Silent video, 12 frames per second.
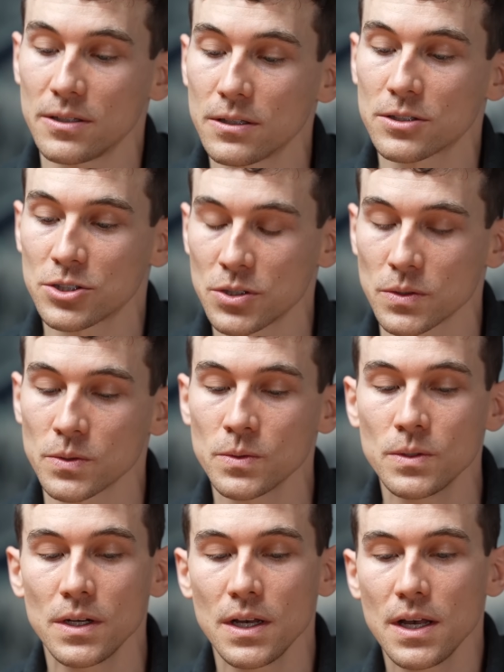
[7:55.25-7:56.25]
skills
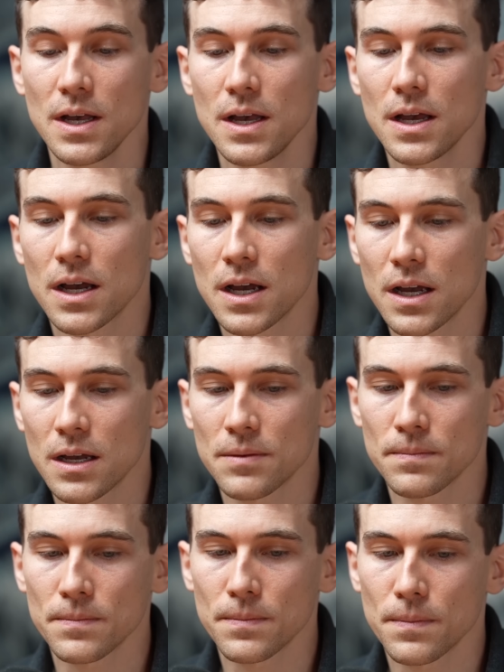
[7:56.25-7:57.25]
too.
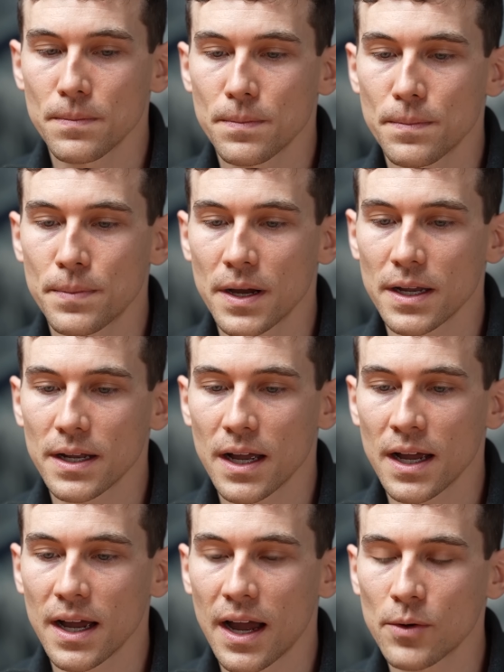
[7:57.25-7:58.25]
But
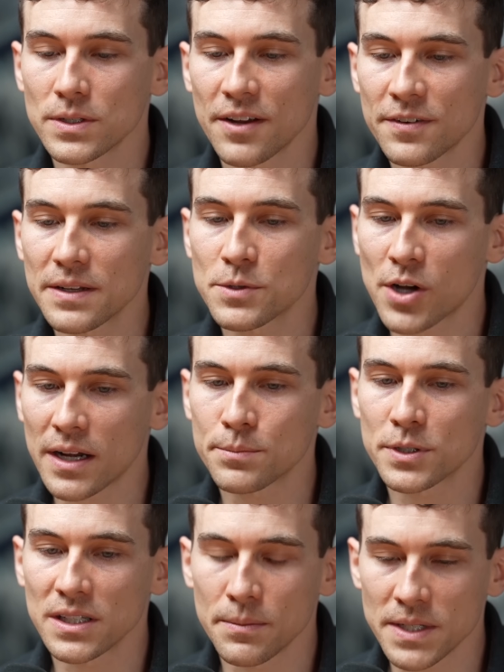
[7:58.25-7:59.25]
I would definitely try
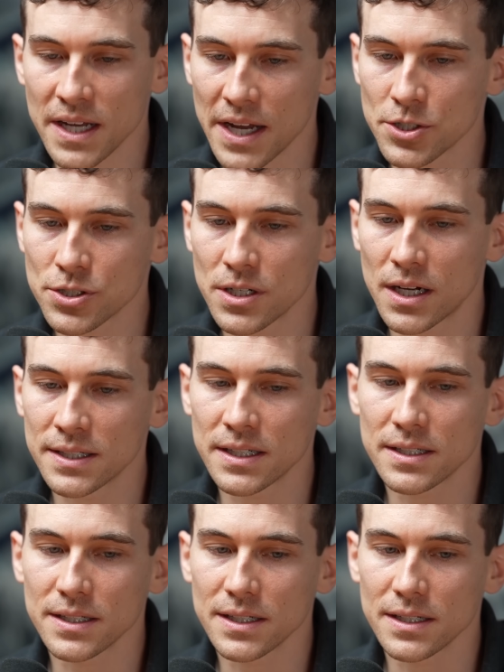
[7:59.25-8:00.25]
to put a limitation on
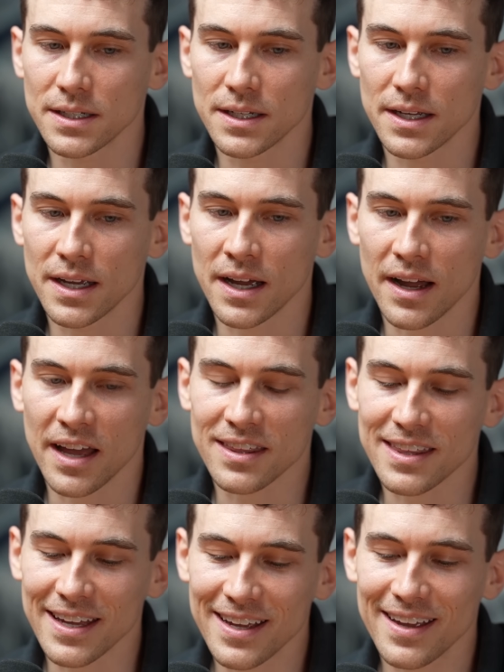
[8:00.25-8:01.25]
it.
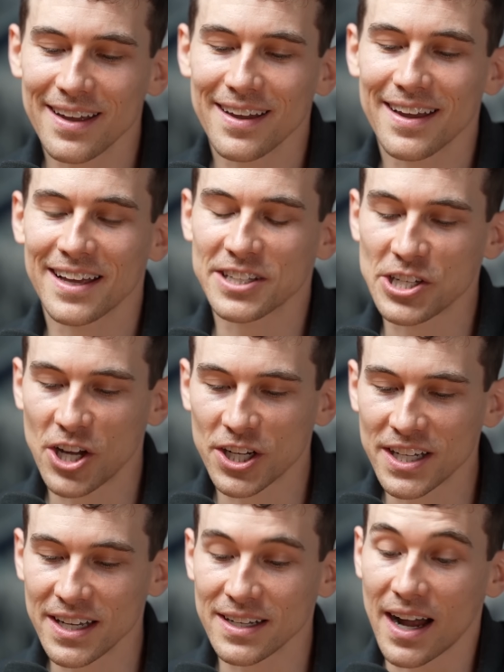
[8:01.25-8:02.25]
I think as a
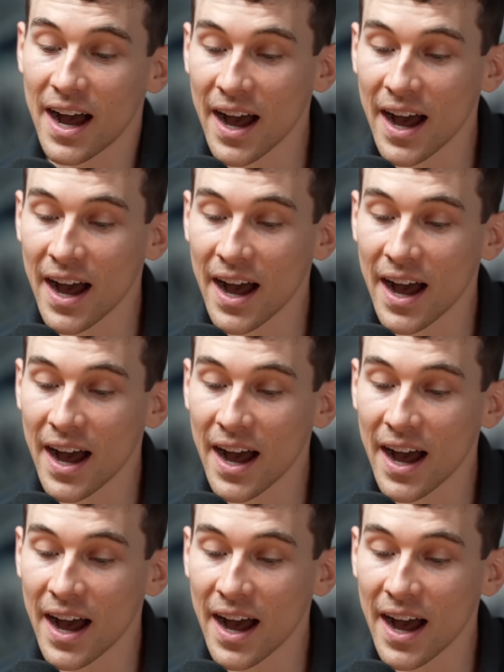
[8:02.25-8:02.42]
young kid,